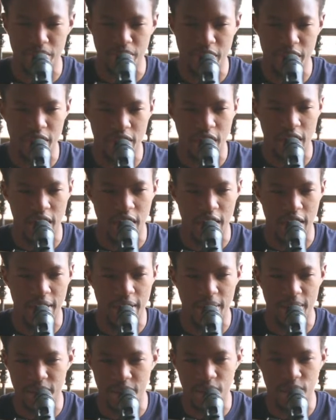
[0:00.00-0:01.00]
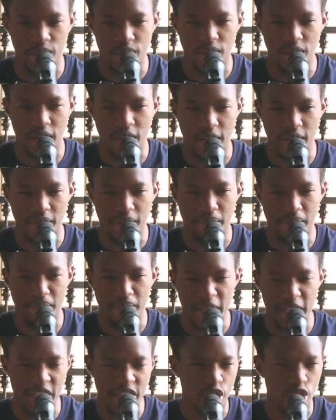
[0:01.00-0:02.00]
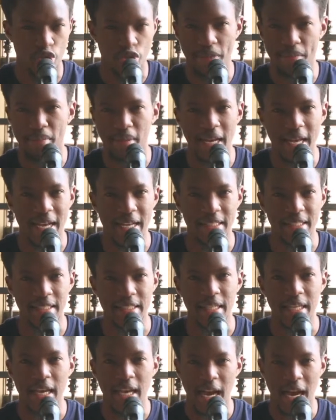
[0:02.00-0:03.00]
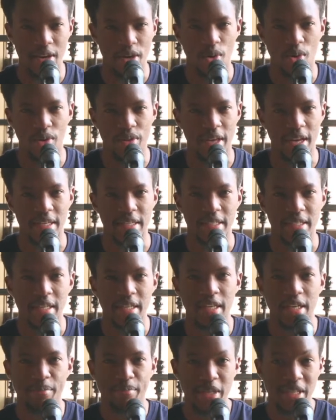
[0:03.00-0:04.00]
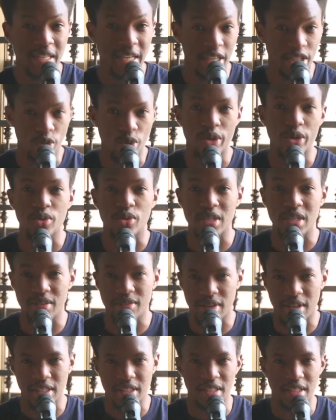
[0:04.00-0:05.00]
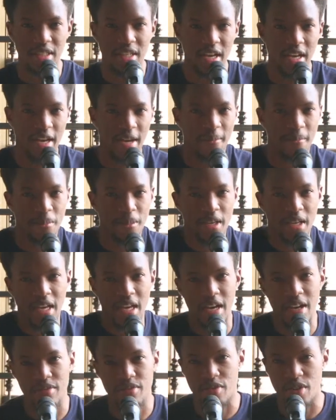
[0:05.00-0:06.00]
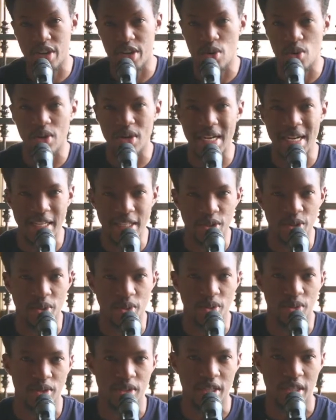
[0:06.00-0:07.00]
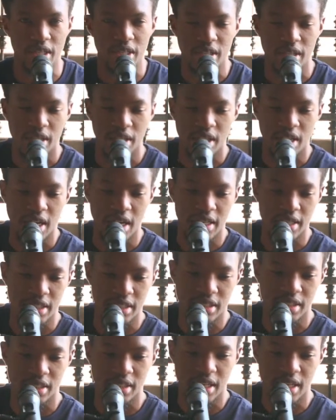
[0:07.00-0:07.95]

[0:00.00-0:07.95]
mi- uh, uh, you know, uh, ministry plans and all that. Peter is going to give us uh, a very good lesson today, and it's